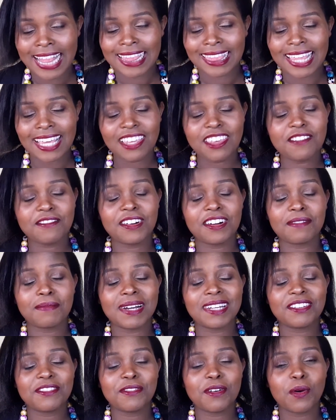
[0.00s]
Thank you very
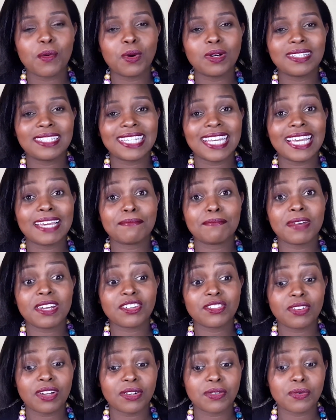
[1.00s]
much for watching. Make
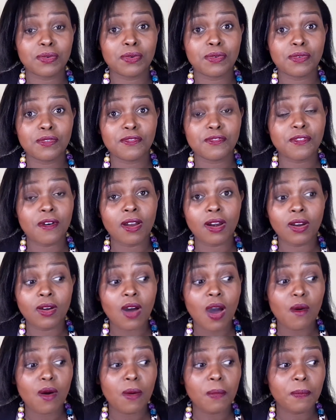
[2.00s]
sure to follow
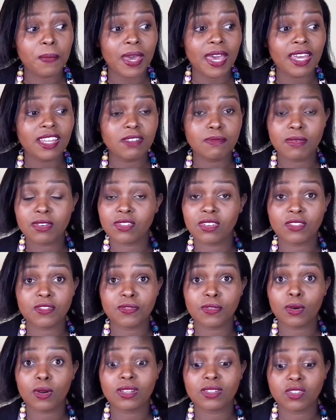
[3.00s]
our page. Make sure to
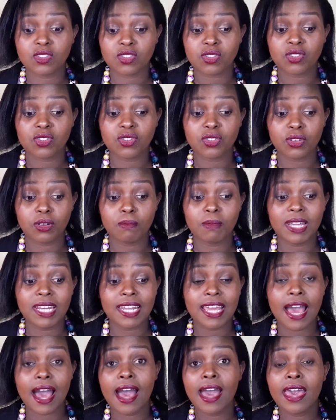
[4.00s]
follow us on social
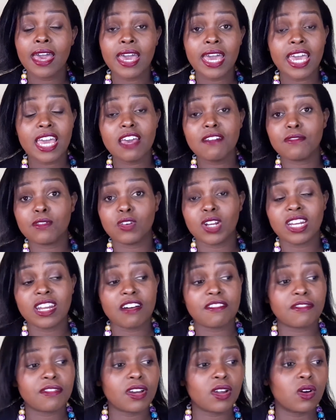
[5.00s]
media. If you need a
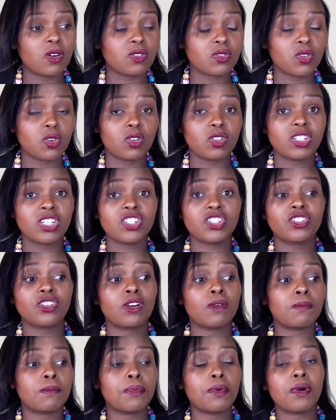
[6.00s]
free
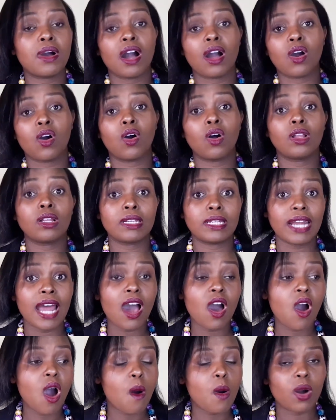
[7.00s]
consultation, book a call
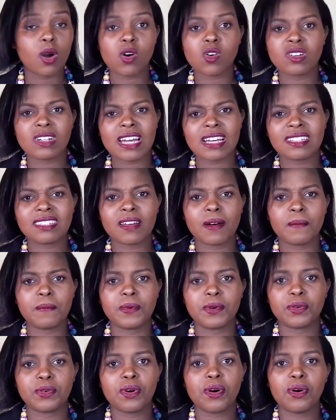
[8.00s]
now. Our contacts are
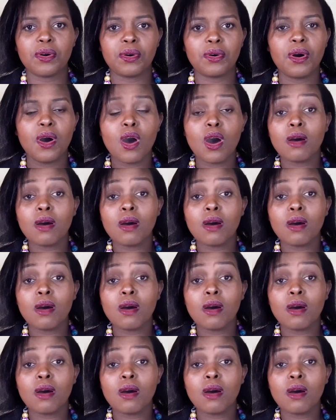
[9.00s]
below.